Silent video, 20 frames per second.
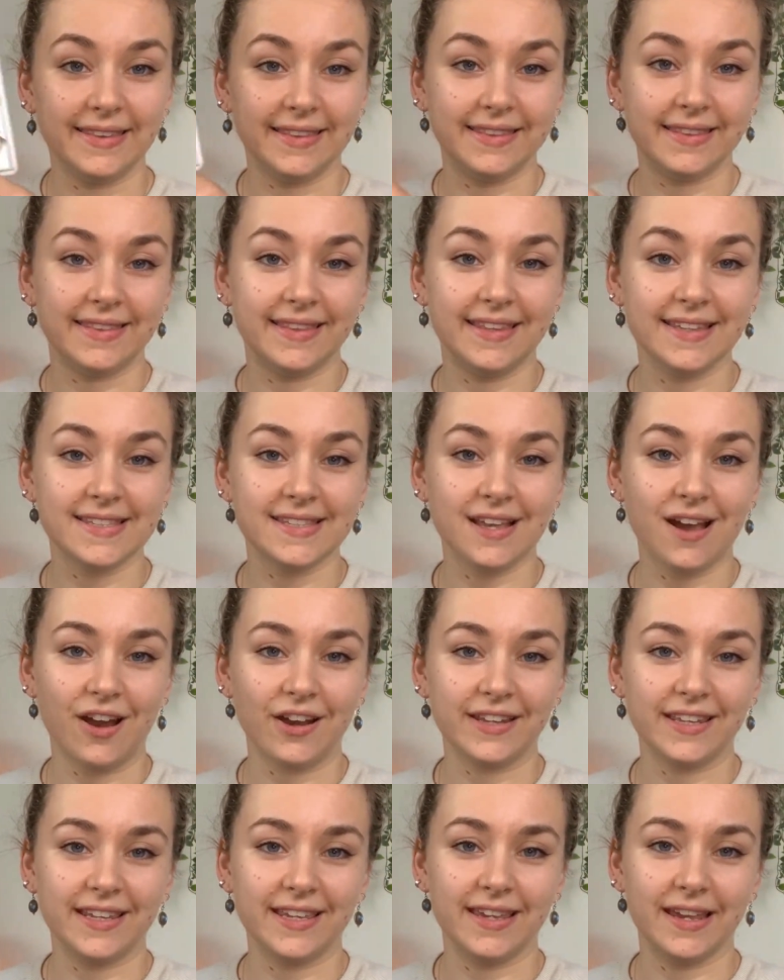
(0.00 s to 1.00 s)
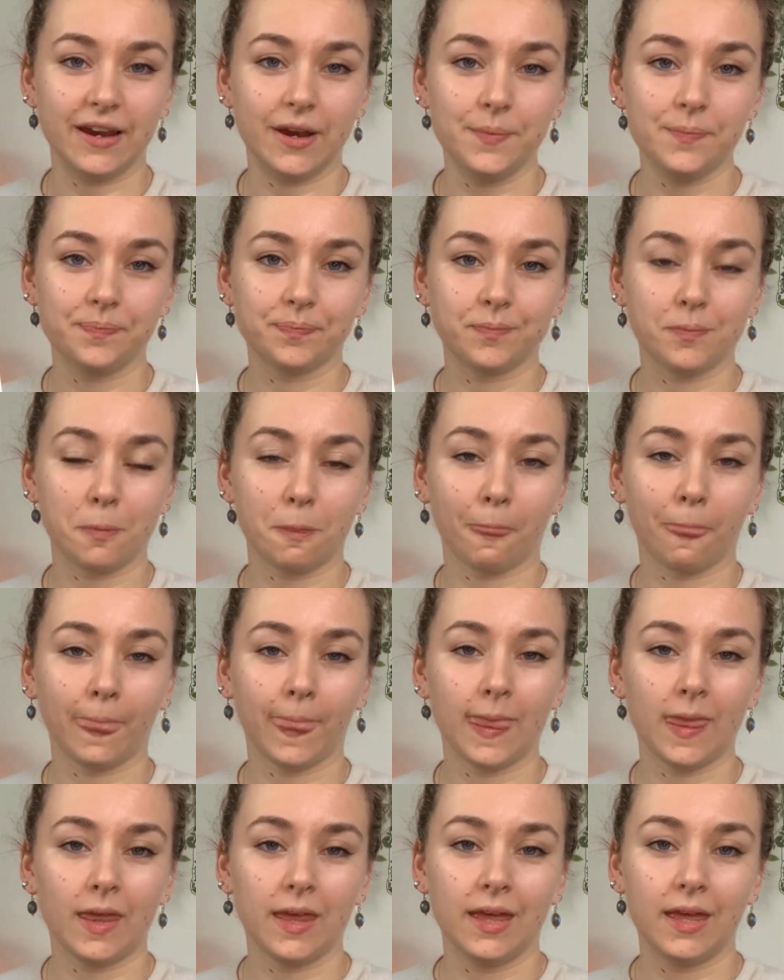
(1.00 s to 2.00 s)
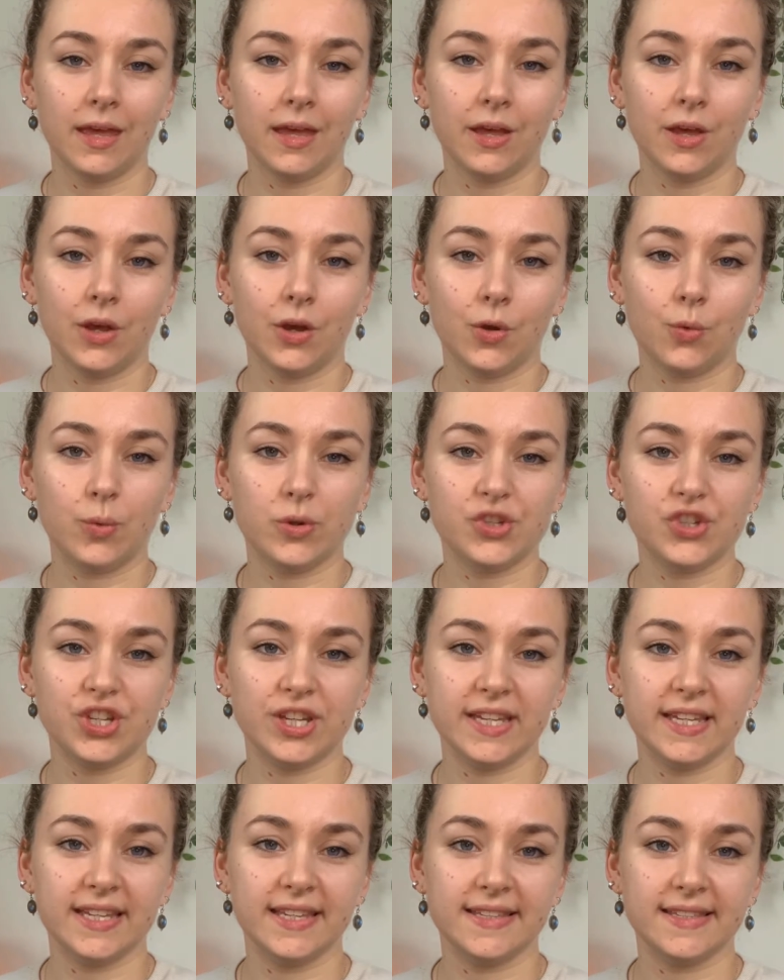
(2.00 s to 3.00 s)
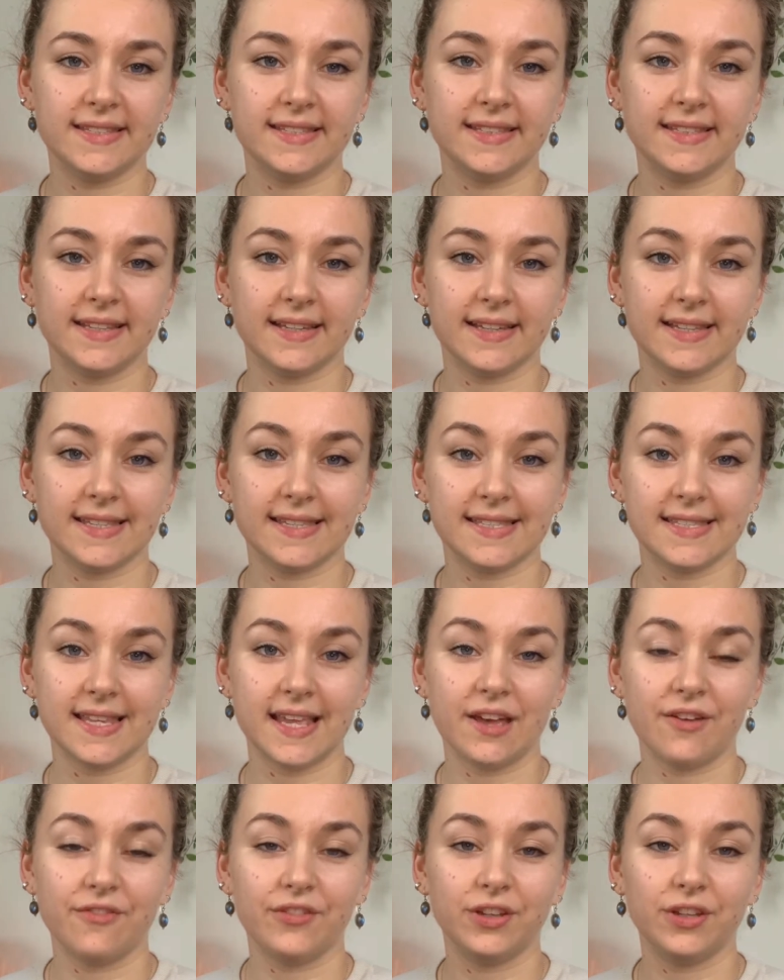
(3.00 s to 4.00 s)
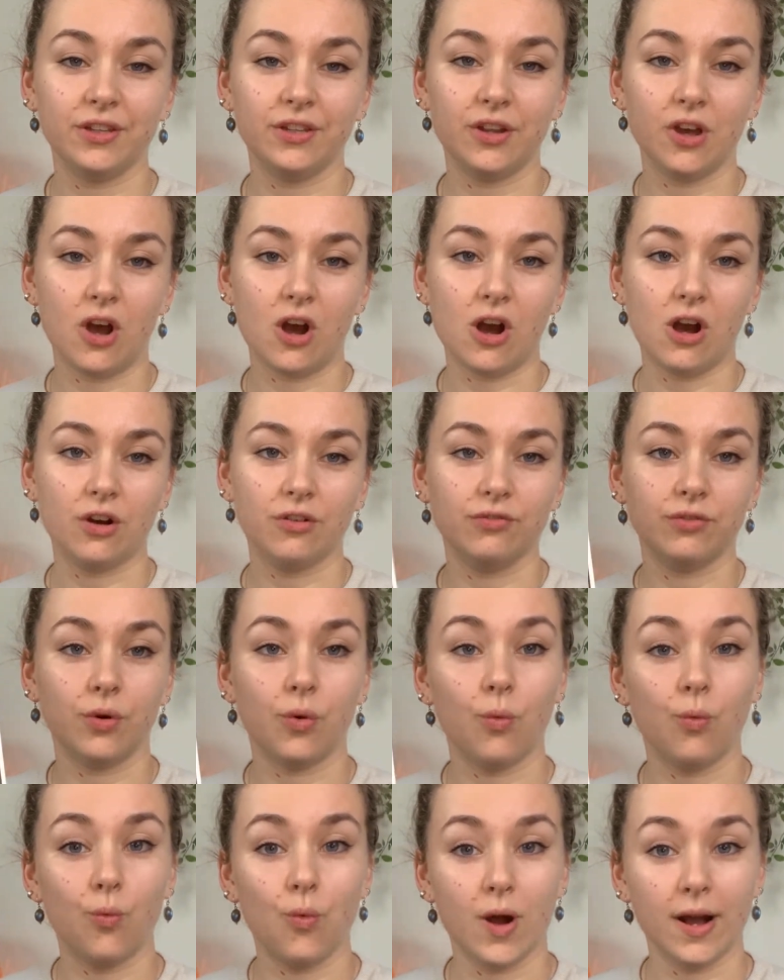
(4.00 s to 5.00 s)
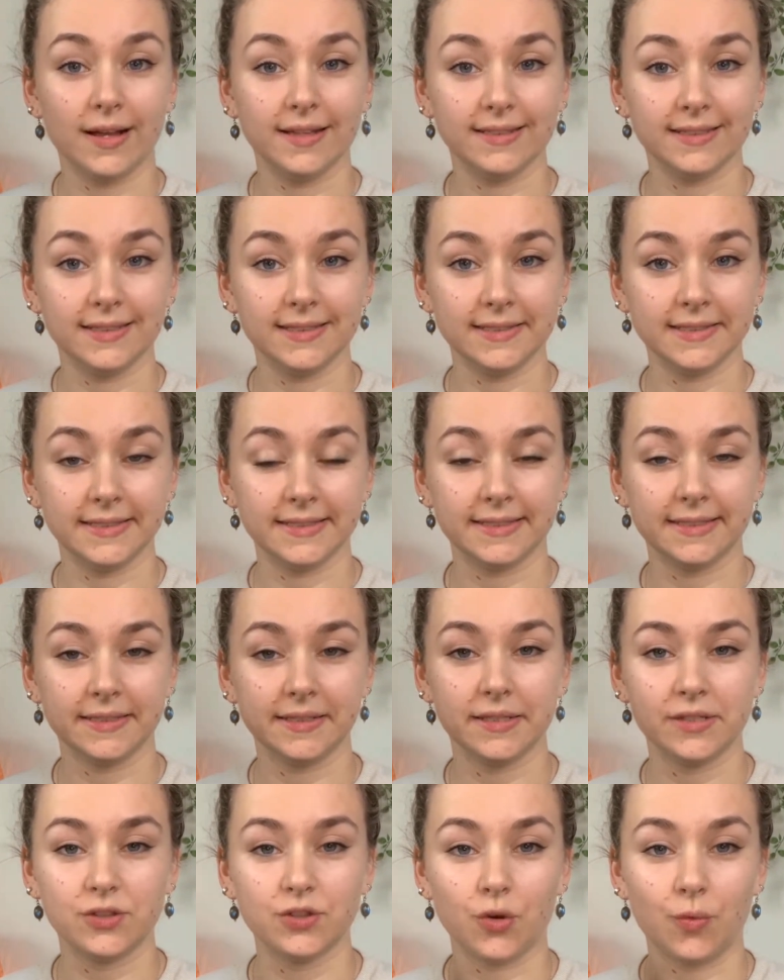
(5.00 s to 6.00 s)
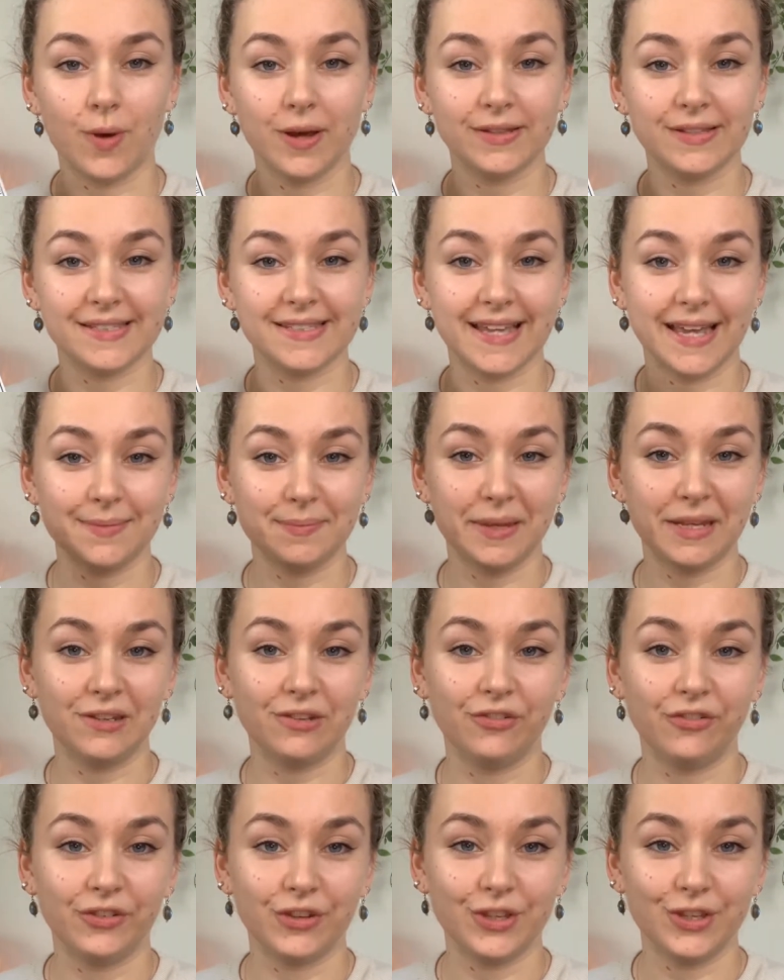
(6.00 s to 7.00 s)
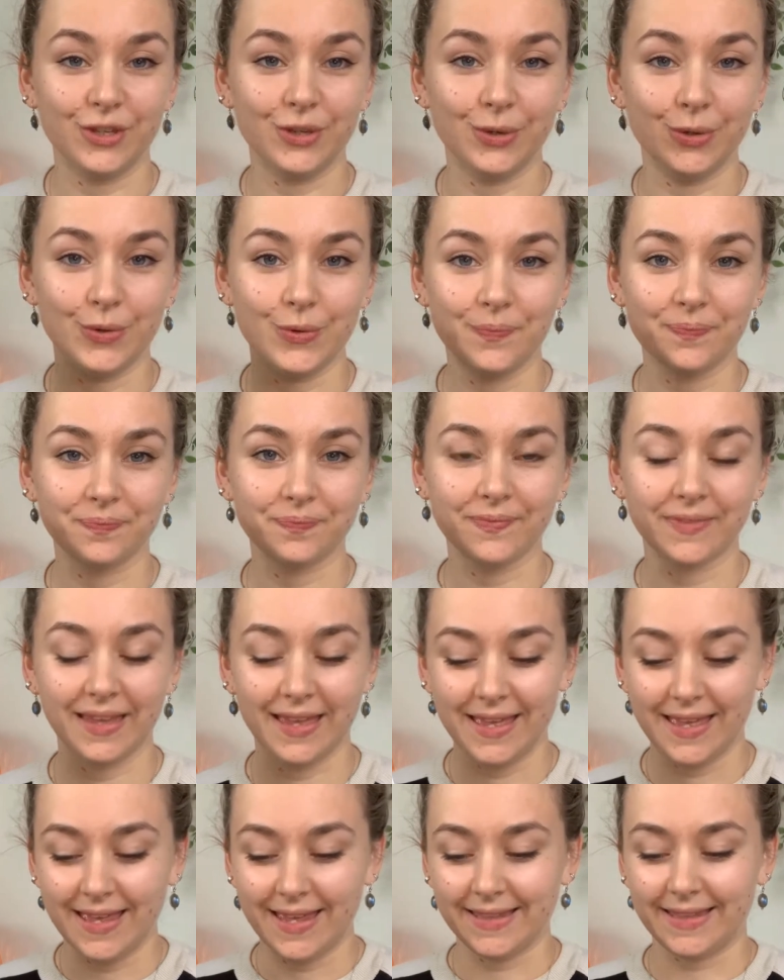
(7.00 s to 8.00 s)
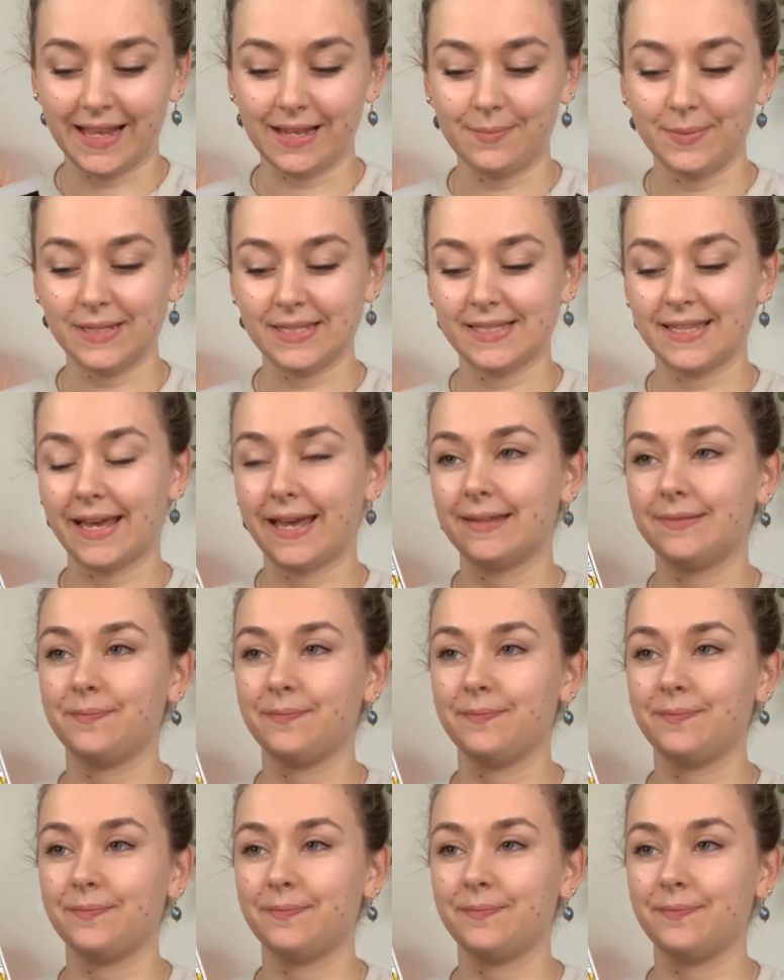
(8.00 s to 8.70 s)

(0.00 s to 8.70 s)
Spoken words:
this card here, which is the Seven of Wands. So what does that mean for you? That means that